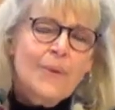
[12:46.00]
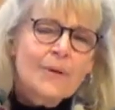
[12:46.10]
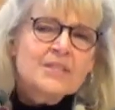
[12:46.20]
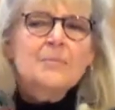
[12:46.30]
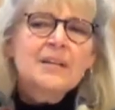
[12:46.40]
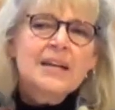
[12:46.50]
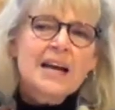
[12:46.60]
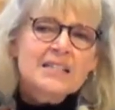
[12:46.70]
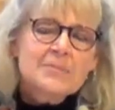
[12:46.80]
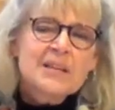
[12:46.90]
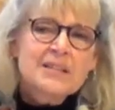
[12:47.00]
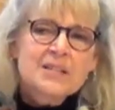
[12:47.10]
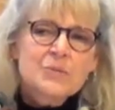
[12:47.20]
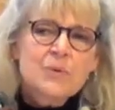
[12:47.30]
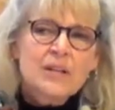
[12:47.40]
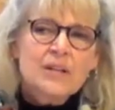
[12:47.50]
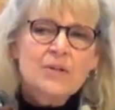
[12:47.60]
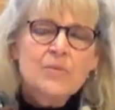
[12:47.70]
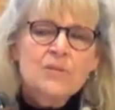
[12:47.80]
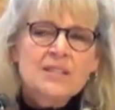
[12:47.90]
somebody asked me this week
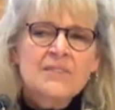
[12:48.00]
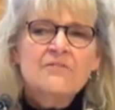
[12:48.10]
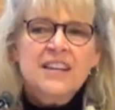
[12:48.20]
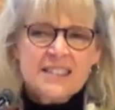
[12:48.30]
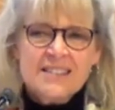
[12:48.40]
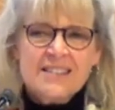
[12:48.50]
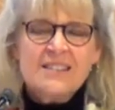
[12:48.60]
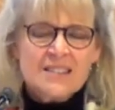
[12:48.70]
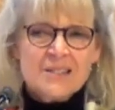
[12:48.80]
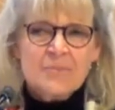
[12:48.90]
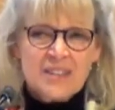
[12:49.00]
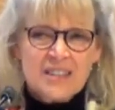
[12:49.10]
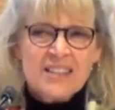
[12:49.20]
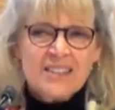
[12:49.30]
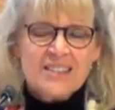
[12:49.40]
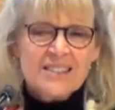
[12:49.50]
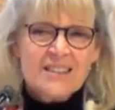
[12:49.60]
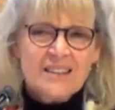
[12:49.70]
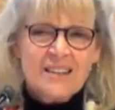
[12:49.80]
who was confessing some things